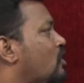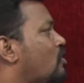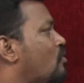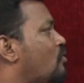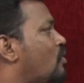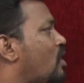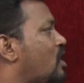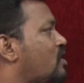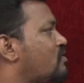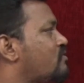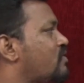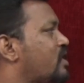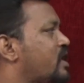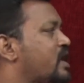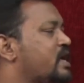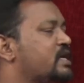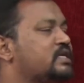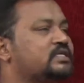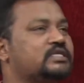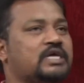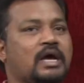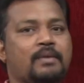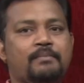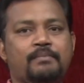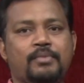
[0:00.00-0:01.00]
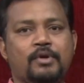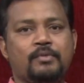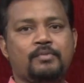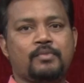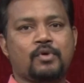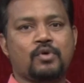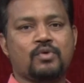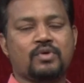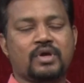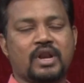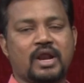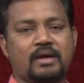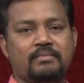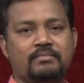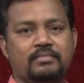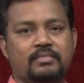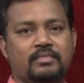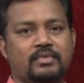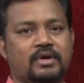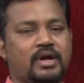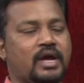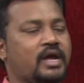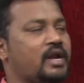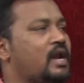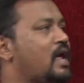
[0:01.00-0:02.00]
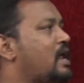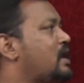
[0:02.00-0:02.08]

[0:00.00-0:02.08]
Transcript: one one example program and